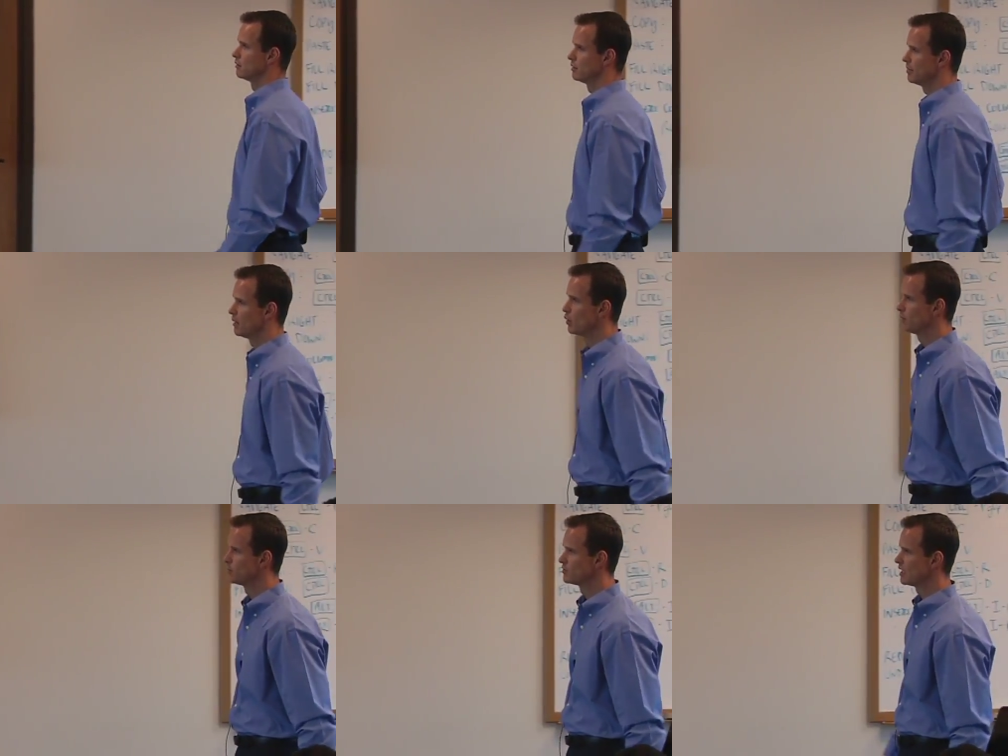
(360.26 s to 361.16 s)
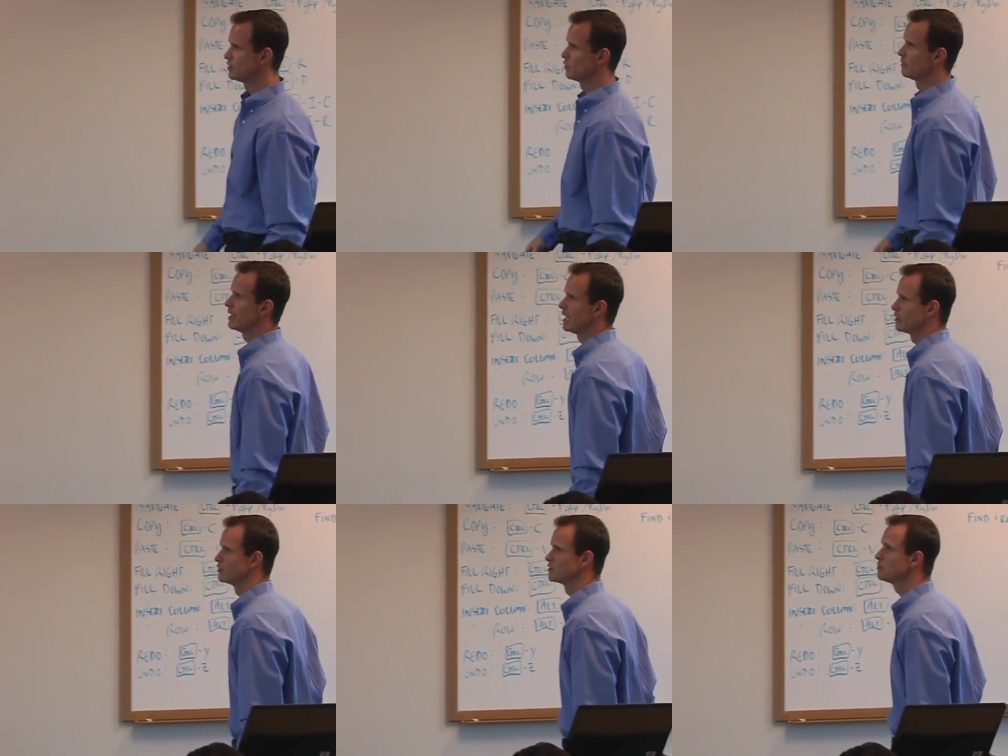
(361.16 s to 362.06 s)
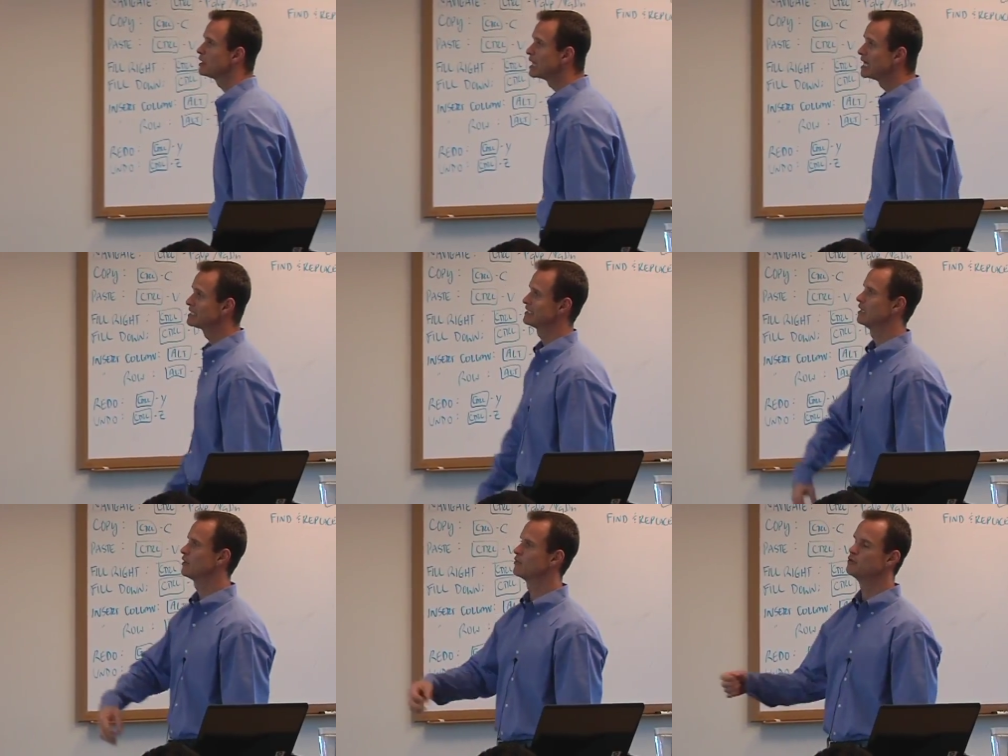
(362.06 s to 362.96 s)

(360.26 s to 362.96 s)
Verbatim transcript: We're going to pay 1% to our bankers plus another